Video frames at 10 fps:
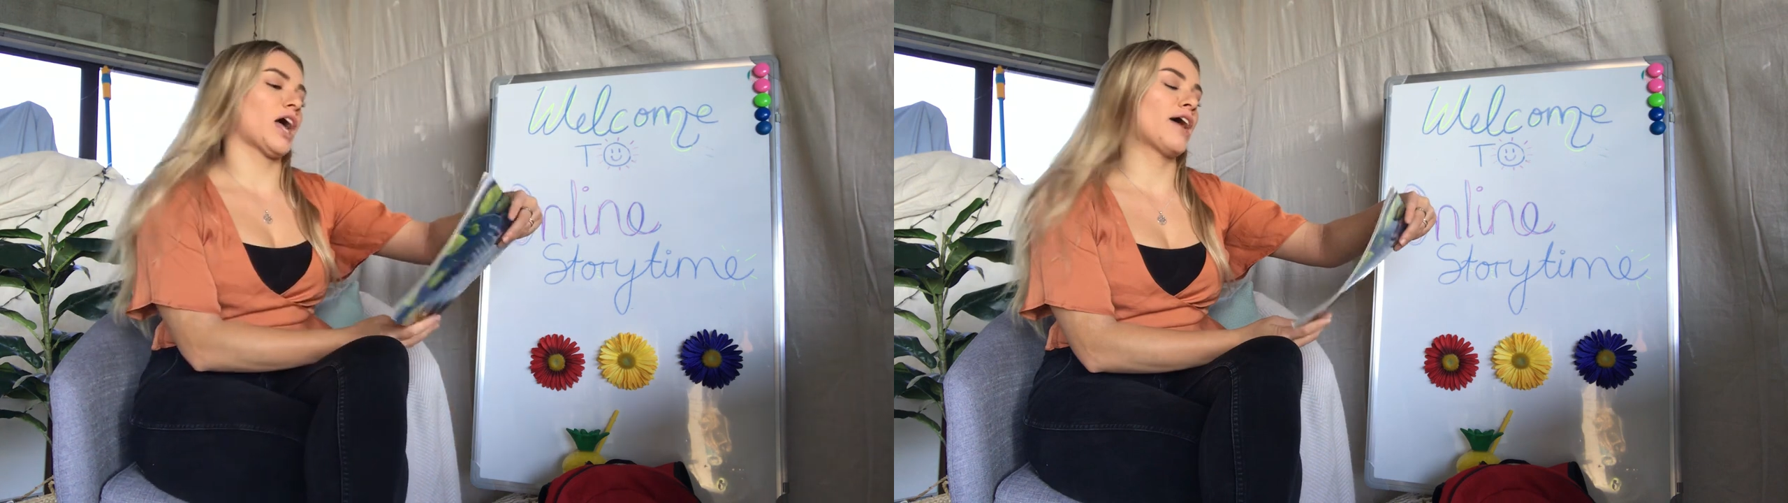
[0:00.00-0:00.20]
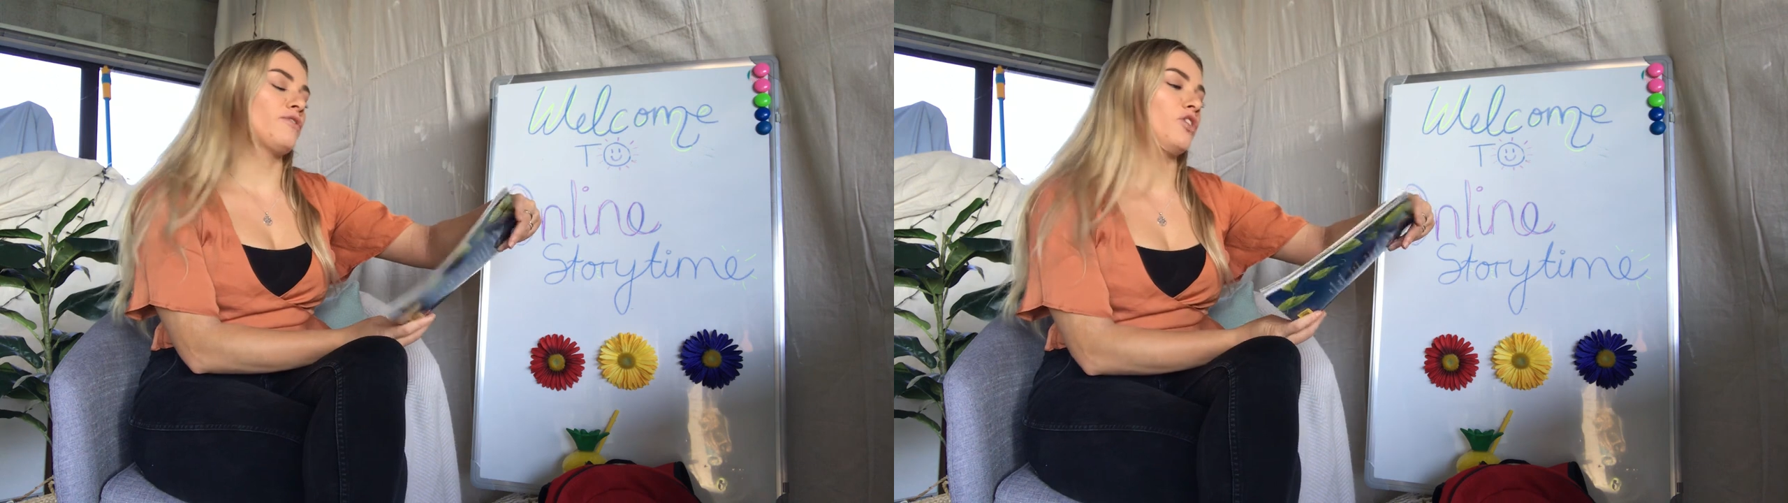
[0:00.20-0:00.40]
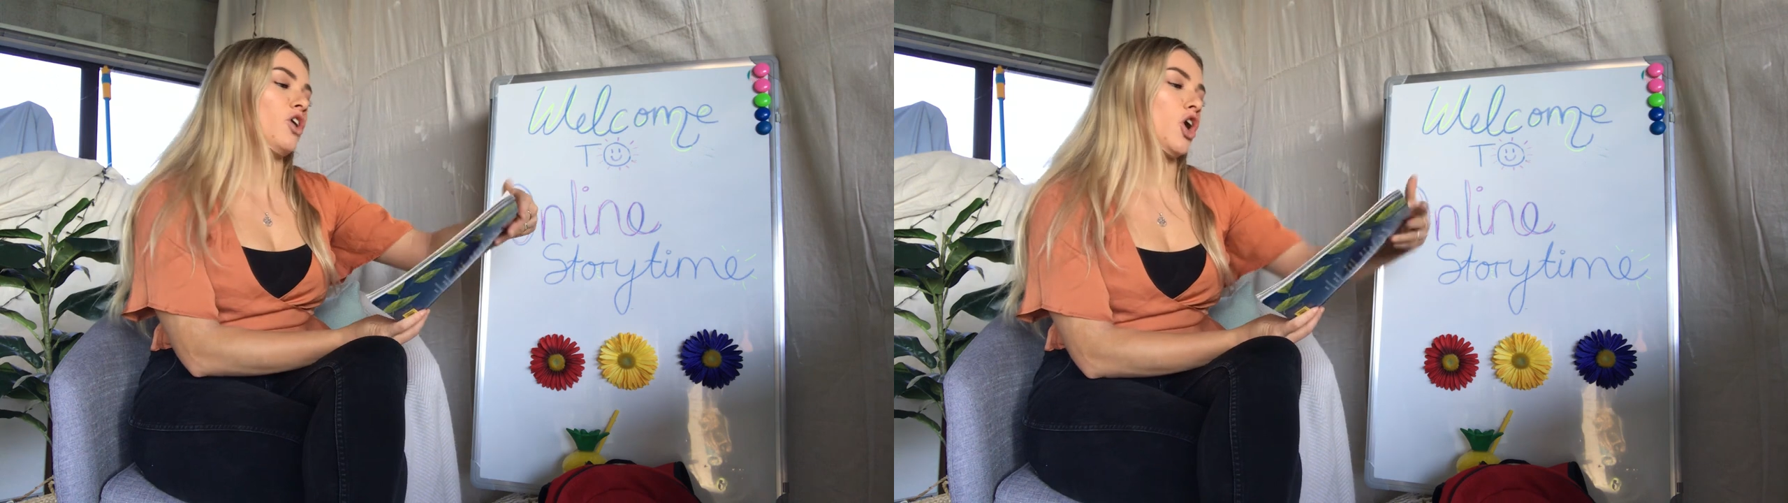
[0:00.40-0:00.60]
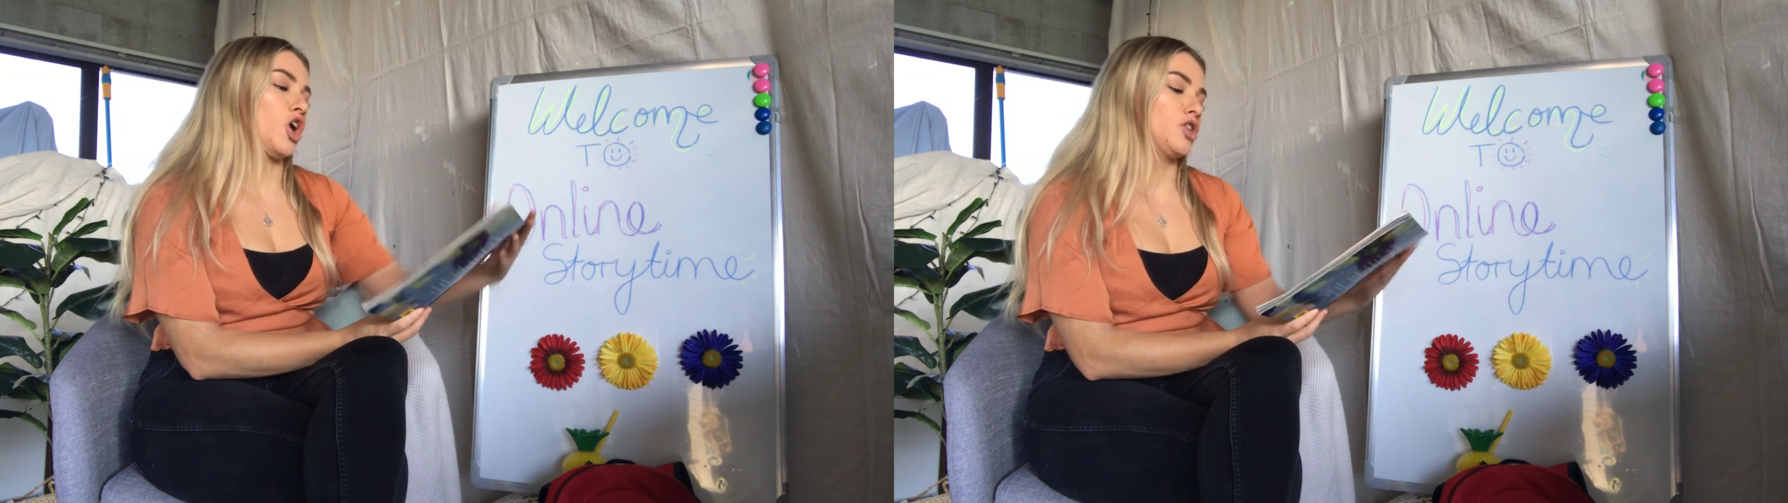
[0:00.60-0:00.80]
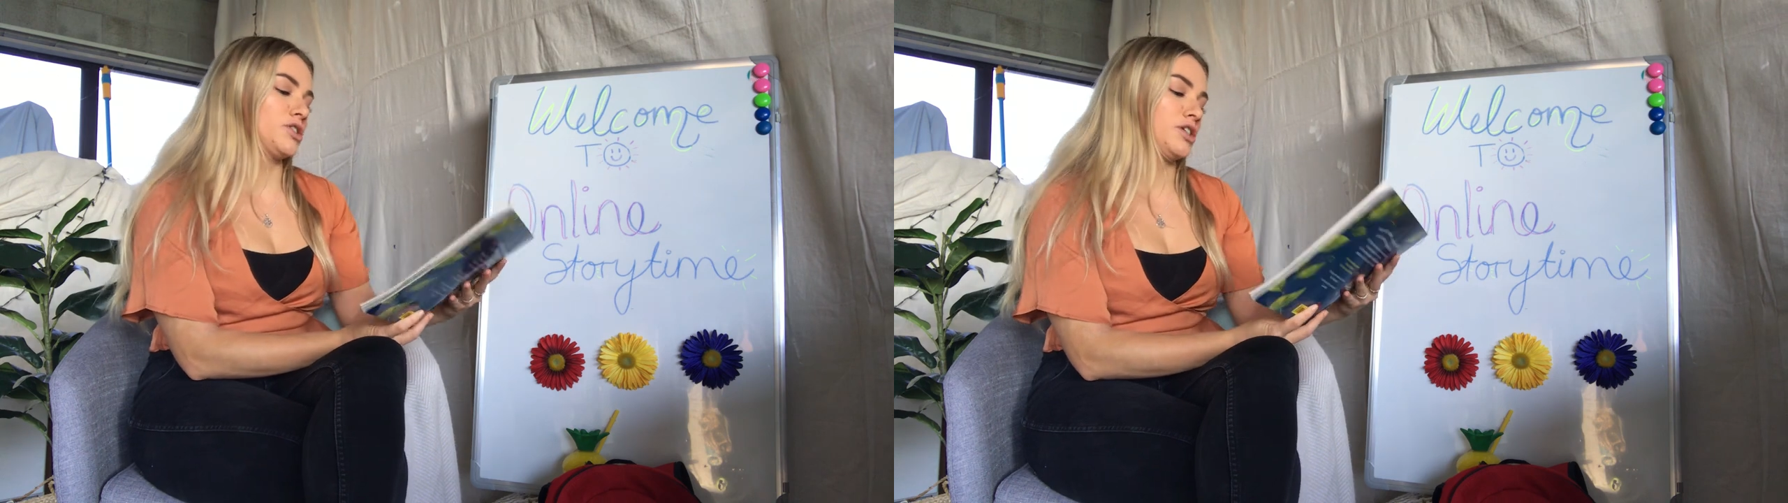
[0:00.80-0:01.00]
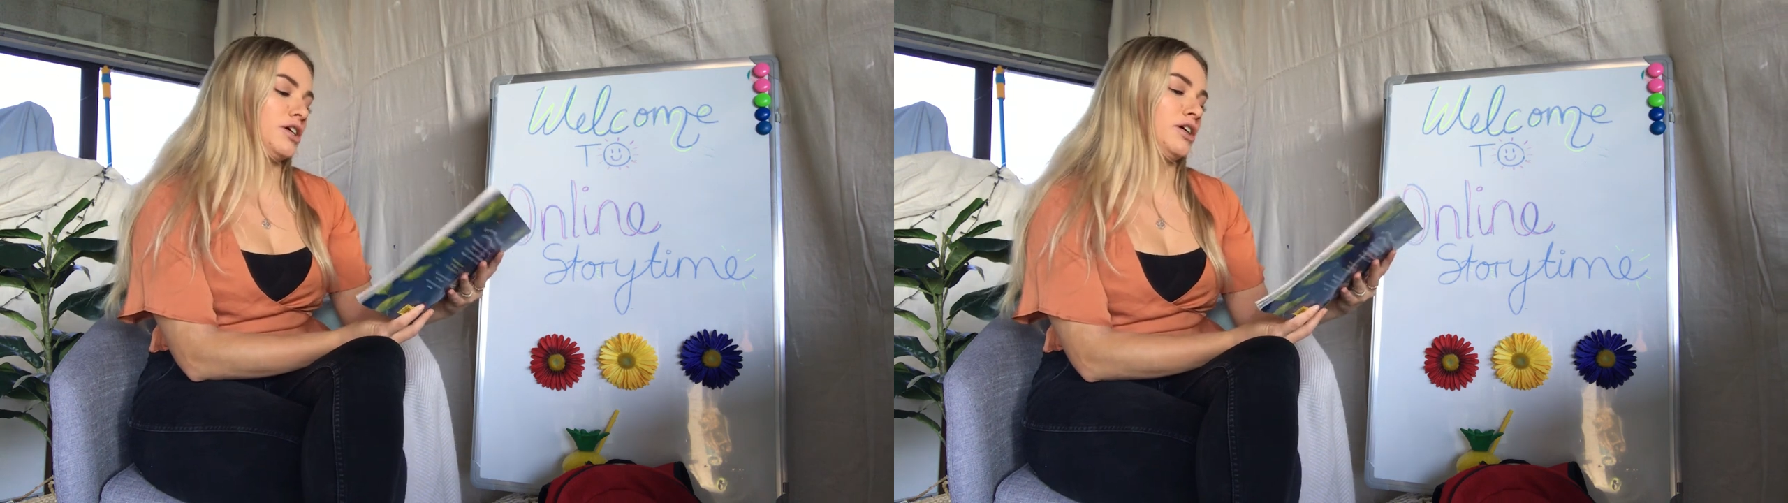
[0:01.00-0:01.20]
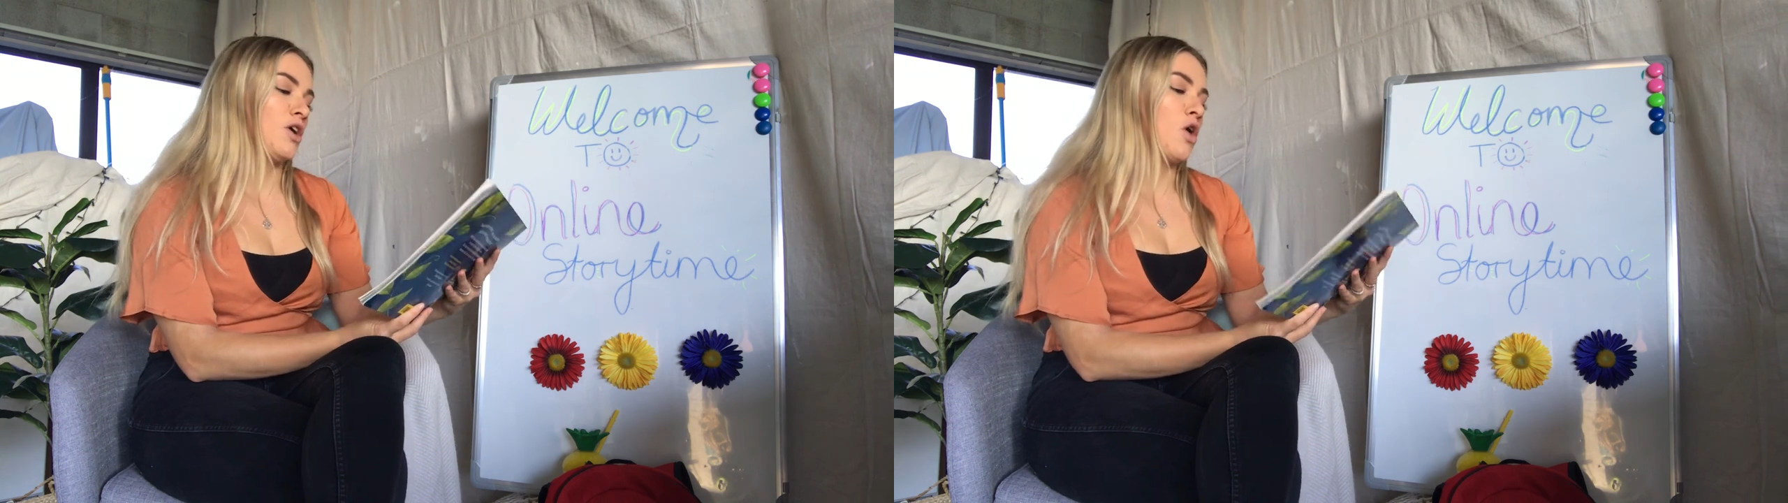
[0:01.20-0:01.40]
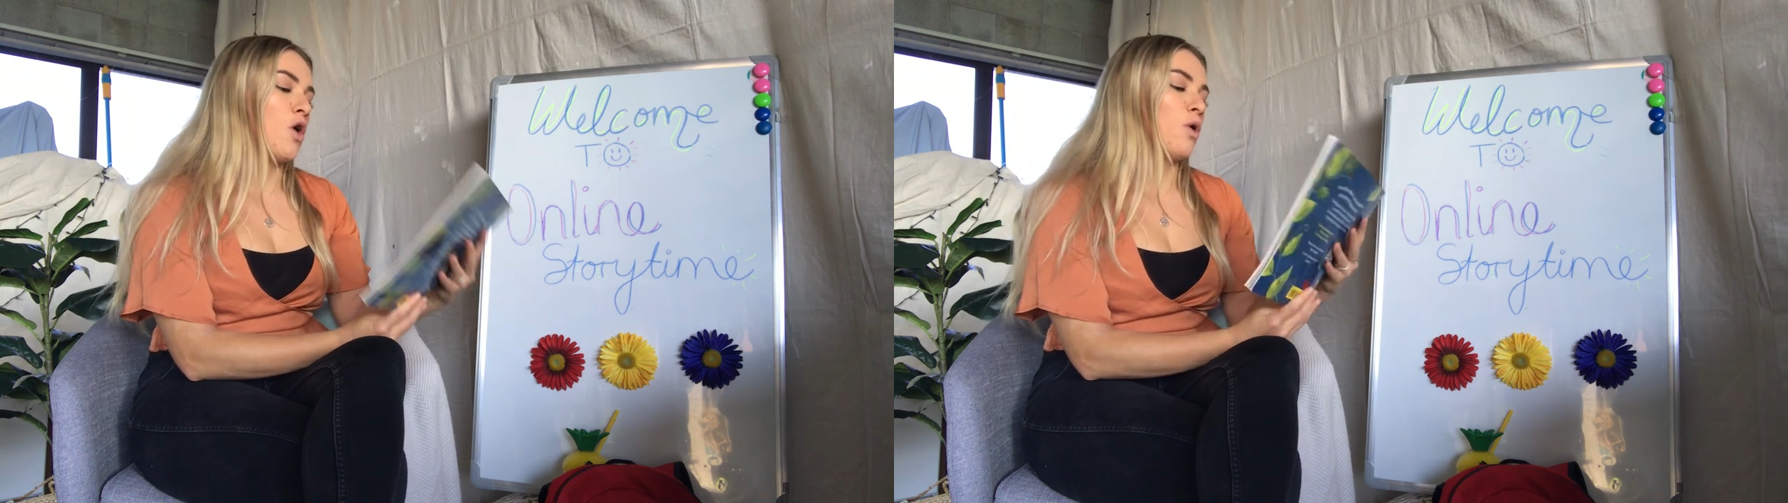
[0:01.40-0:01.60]
I've got
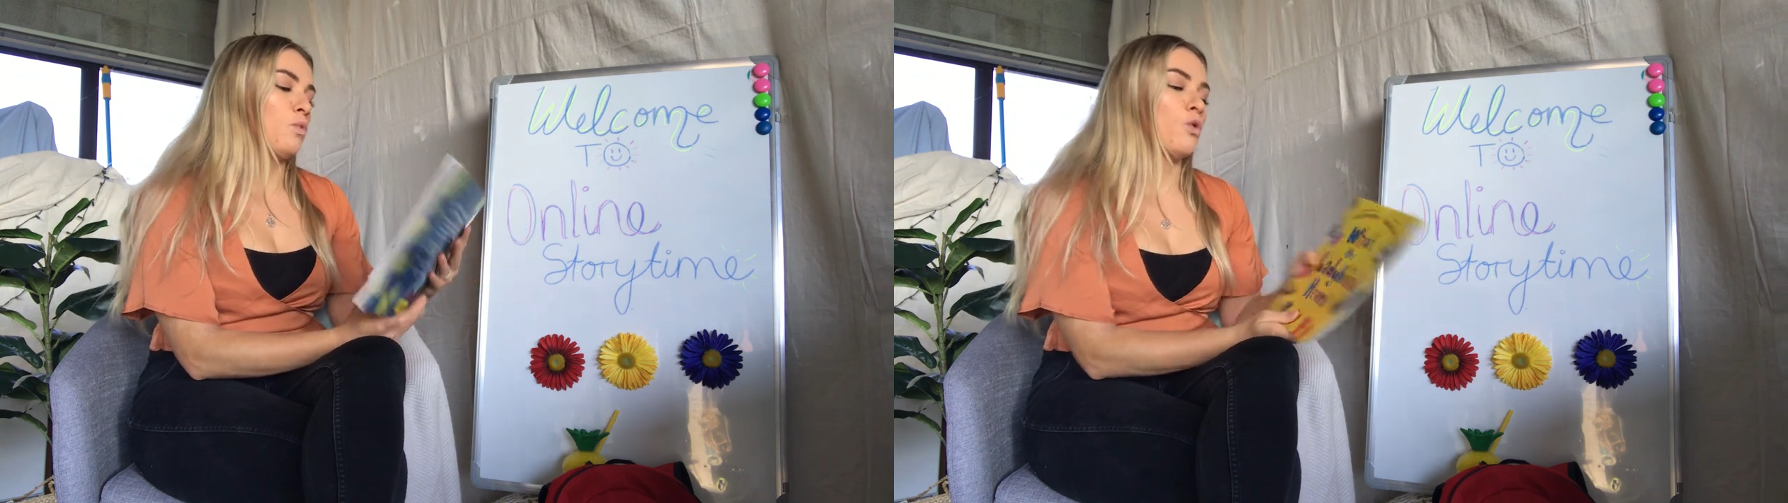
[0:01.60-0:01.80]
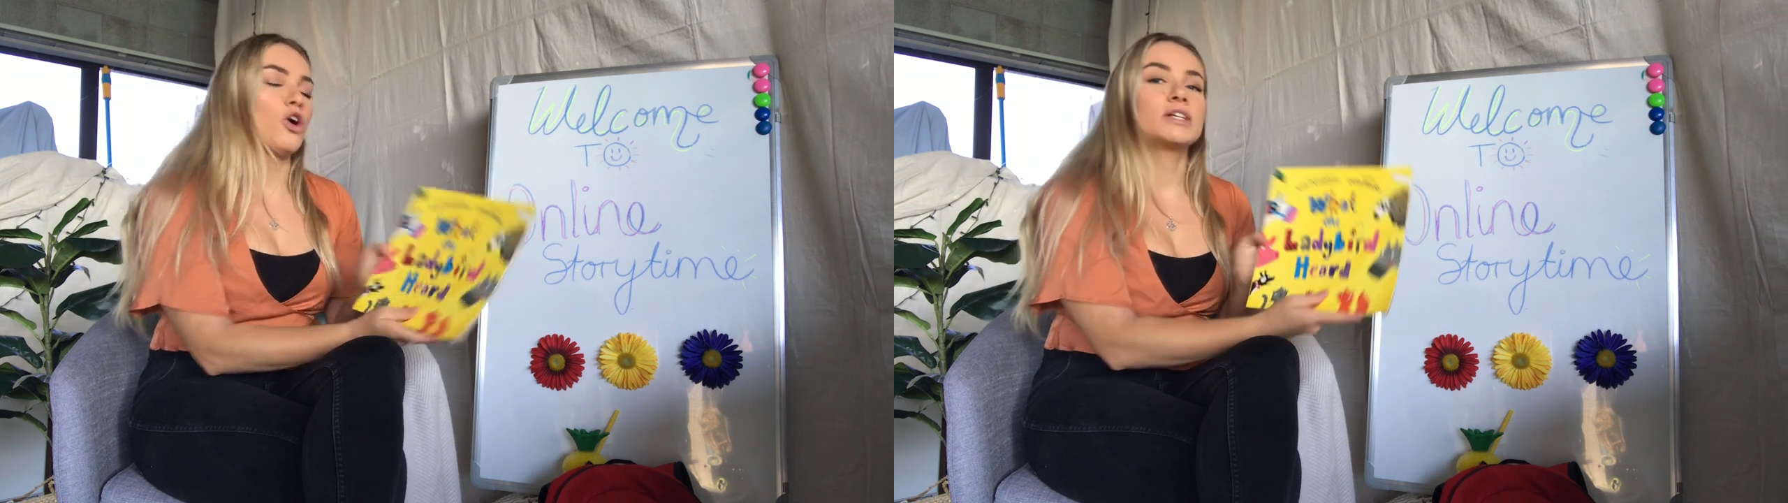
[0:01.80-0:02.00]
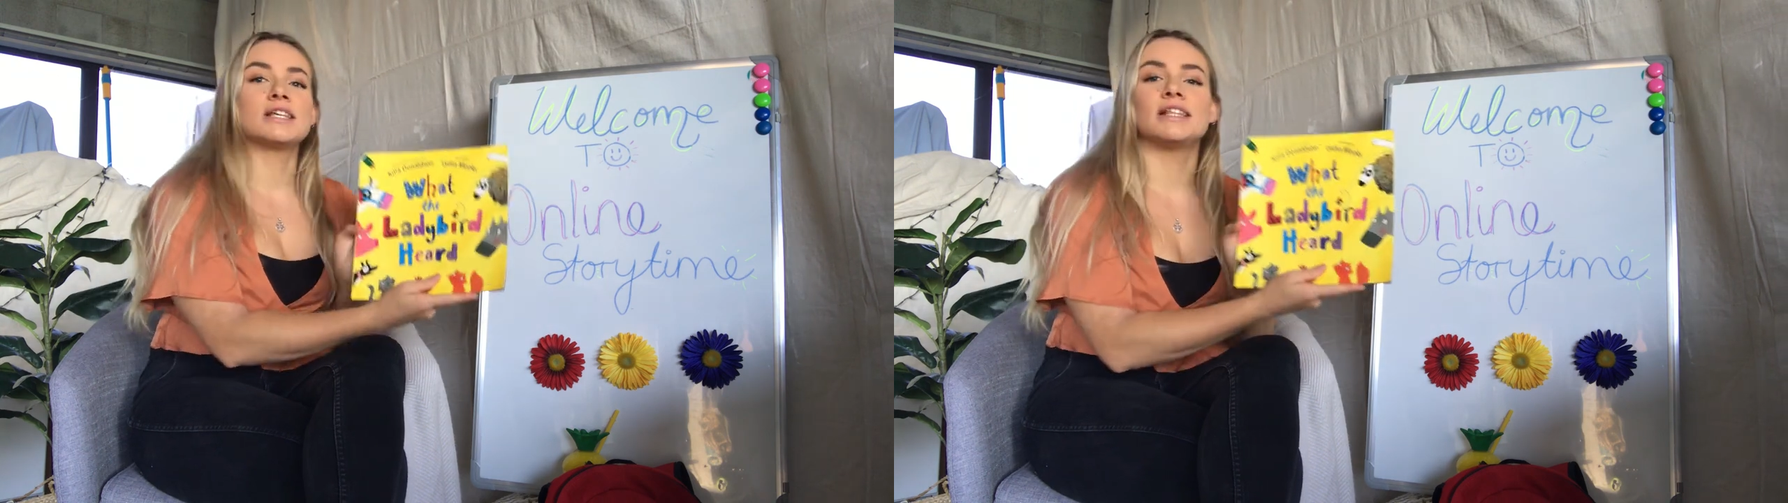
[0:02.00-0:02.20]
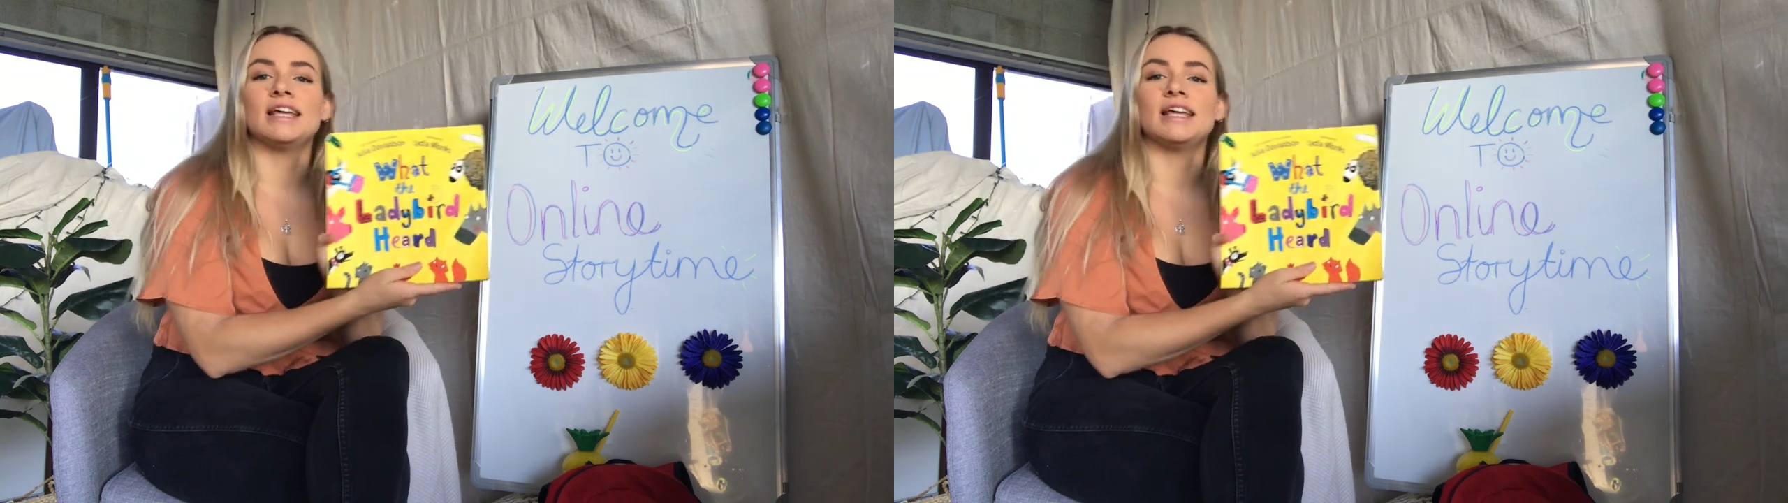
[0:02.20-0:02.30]
What